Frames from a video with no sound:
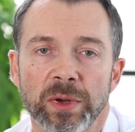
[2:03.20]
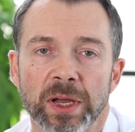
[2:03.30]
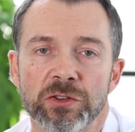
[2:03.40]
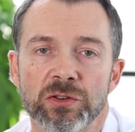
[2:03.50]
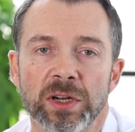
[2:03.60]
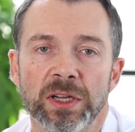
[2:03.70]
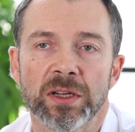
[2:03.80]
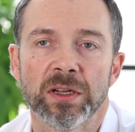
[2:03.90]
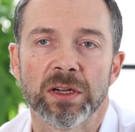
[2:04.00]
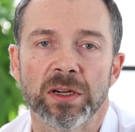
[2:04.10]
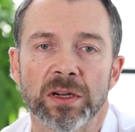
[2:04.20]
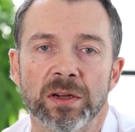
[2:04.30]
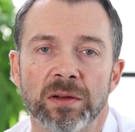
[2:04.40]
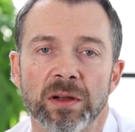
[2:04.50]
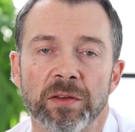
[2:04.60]
we actually
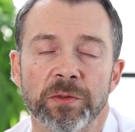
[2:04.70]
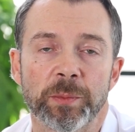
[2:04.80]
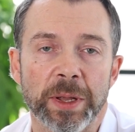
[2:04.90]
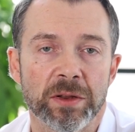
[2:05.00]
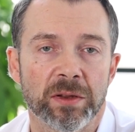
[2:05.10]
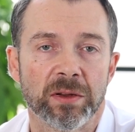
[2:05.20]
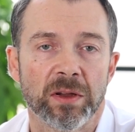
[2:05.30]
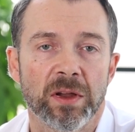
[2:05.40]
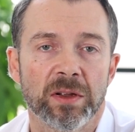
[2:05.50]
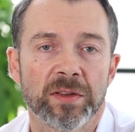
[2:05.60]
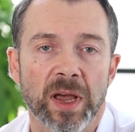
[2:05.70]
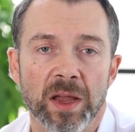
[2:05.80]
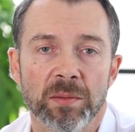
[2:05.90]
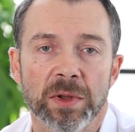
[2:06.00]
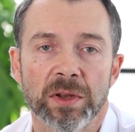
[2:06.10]
have spent
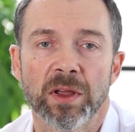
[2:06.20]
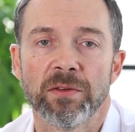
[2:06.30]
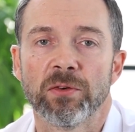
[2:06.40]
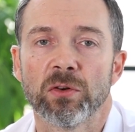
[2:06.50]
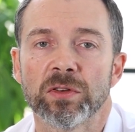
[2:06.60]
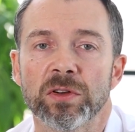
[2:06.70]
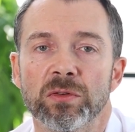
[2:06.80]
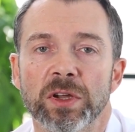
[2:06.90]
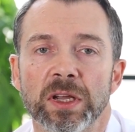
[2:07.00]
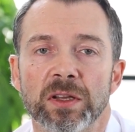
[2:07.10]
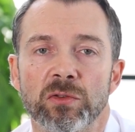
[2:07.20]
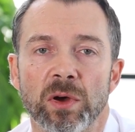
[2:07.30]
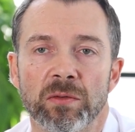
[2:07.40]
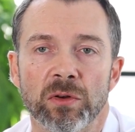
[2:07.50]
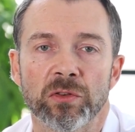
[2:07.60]
time and effort in looking
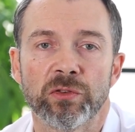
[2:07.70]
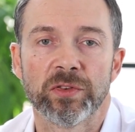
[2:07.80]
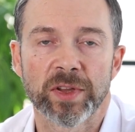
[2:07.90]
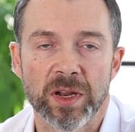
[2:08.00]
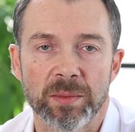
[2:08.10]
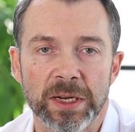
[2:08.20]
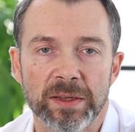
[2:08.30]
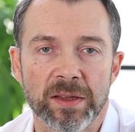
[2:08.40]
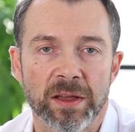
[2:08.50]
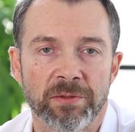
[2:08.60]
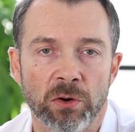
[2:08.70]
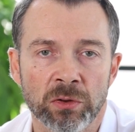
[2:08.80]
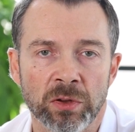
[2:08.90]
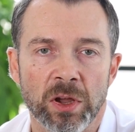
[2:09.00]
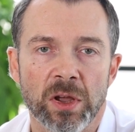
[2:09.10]
into our sustainability
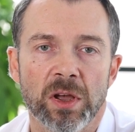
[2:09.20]
effort.